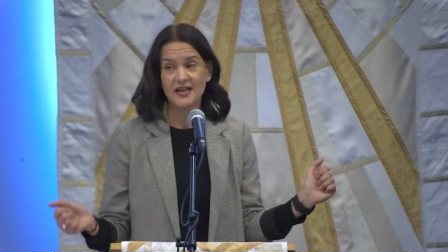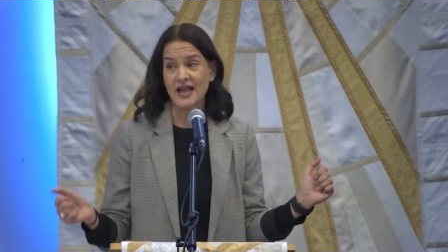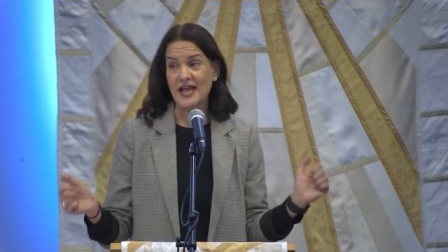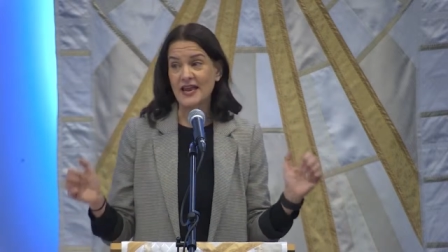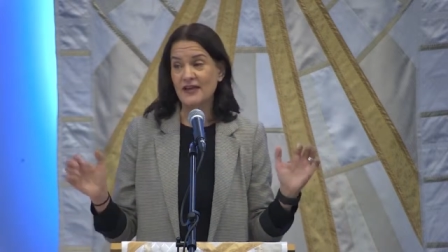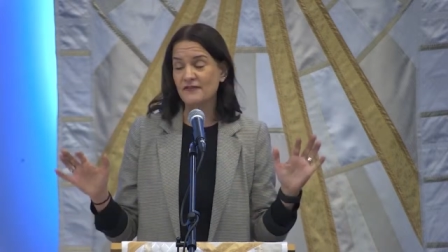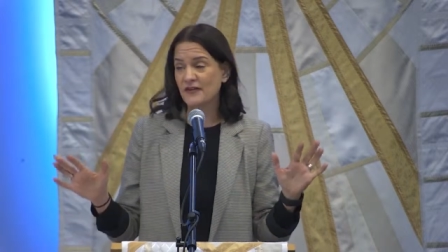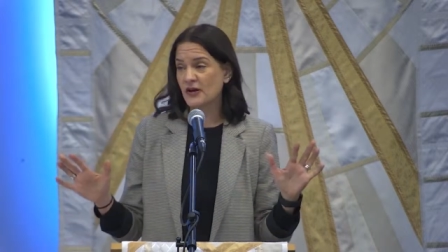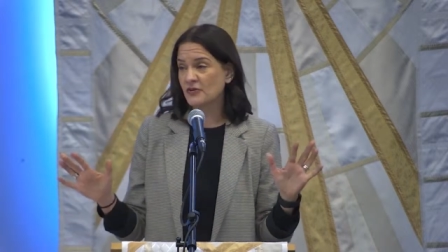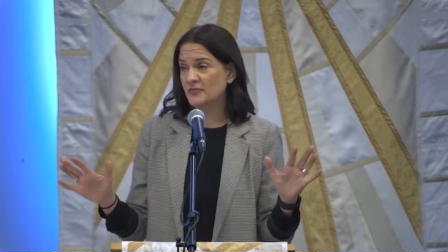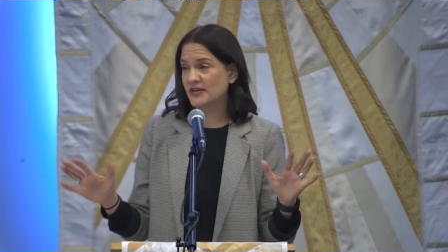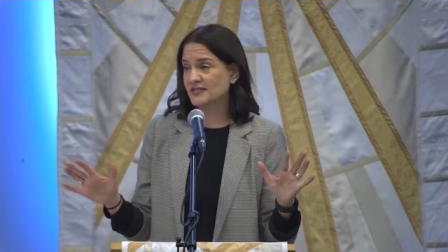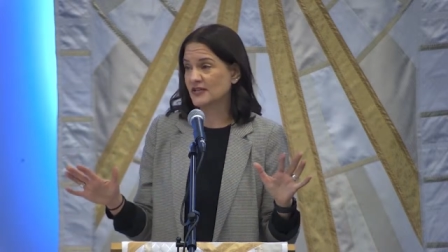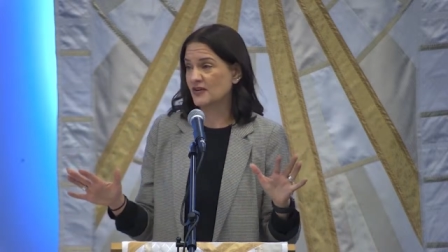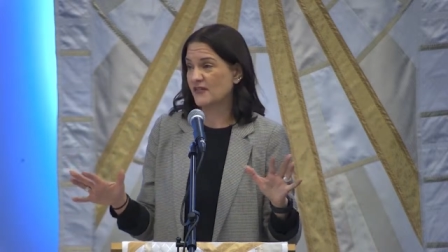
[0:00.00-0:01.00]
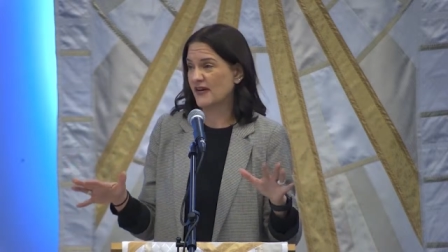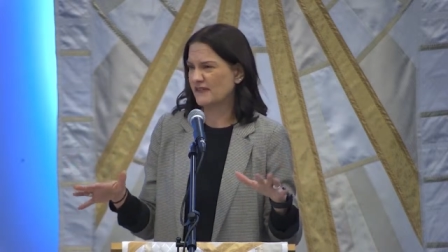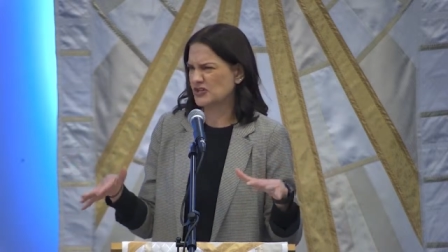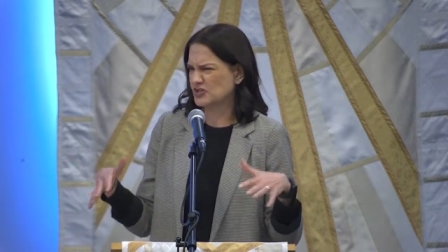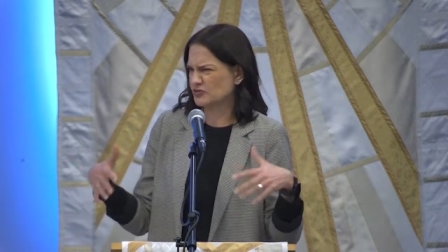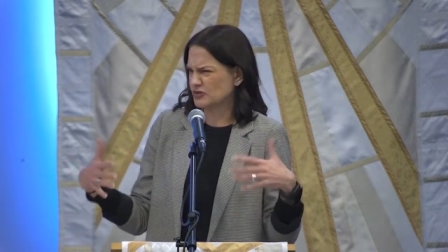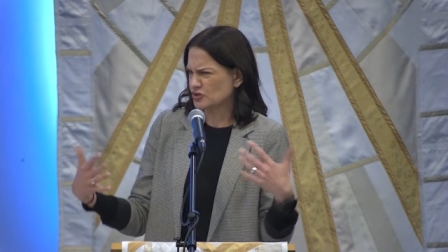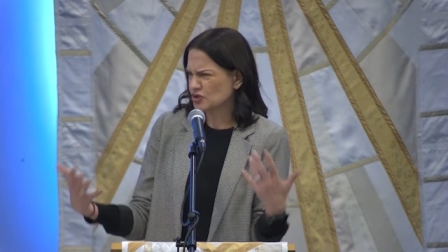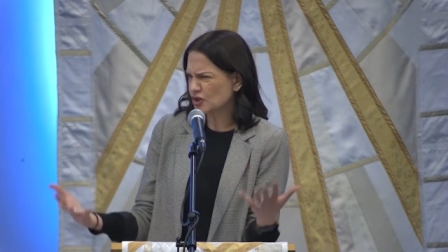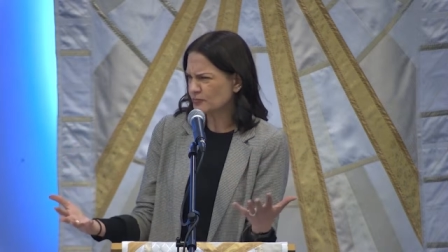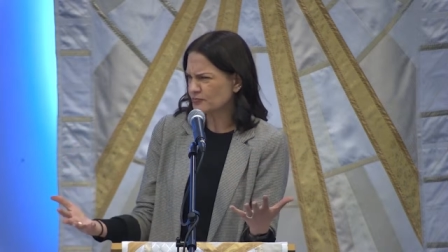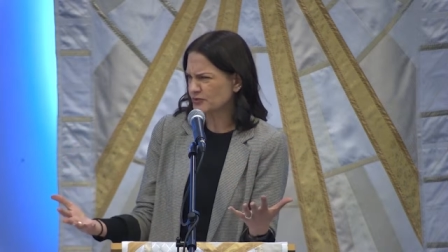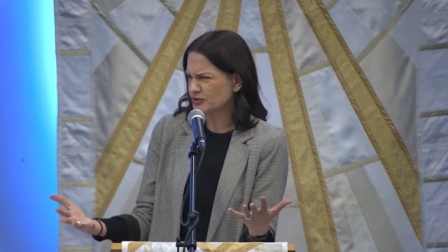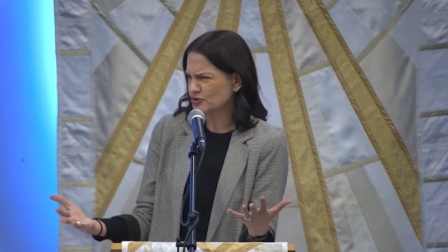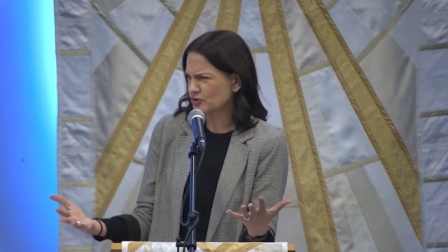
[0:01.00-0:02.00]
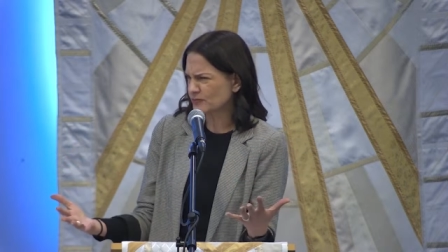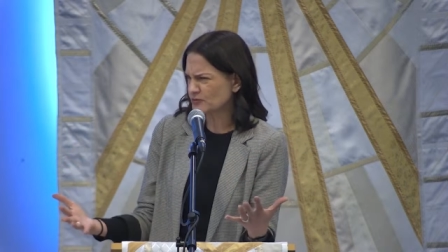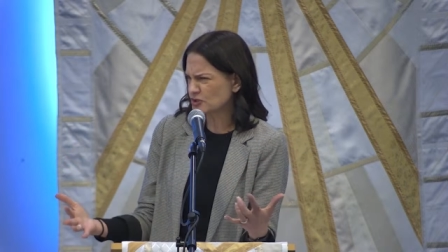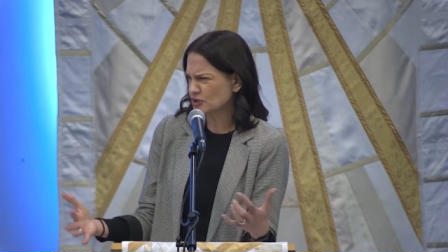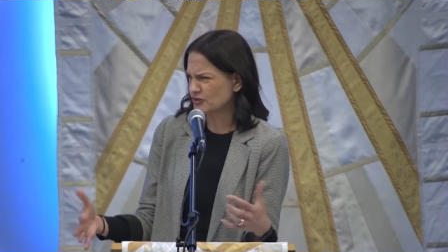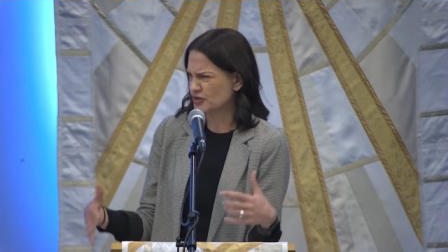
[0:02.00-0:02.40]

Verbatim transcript: And I found myself having to interpret scripture